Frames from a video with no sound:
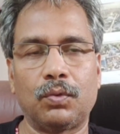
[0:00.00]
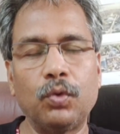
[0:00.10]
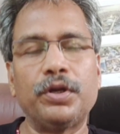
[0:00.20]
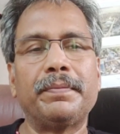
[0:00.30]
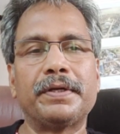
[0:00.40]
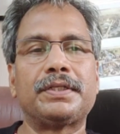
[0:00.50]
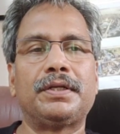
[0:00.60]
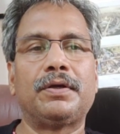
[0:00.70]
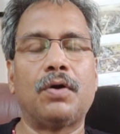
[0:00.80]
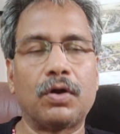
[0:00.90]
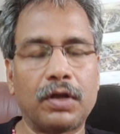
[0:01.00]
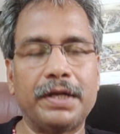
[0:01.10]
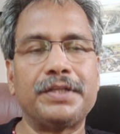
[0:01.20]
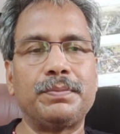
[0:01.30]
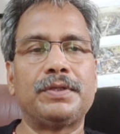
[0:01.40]
good university or
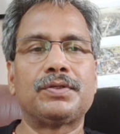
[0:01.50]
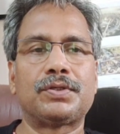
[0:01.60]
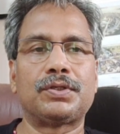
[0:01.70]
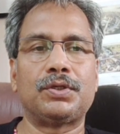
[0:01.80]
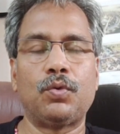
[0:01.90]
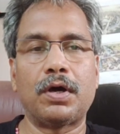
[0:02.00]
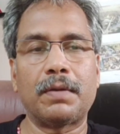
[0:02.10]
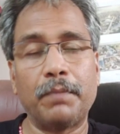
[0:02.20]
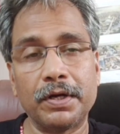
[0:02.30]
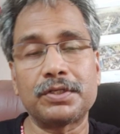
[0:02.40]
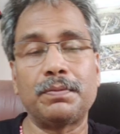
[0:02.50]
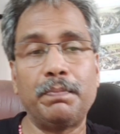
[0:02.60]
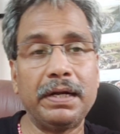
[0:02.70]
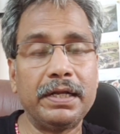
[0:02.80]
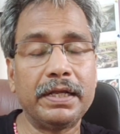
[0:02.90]
college means you are first
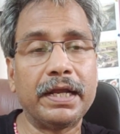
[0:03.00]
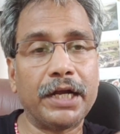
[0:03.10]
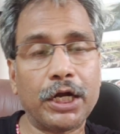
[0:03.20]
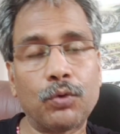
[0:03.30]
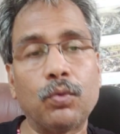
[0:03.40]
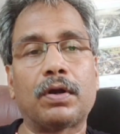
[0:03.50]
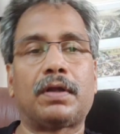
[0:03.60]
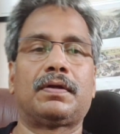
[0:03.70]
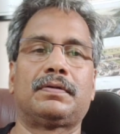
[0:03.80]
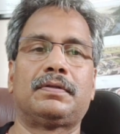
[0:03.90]
building a network.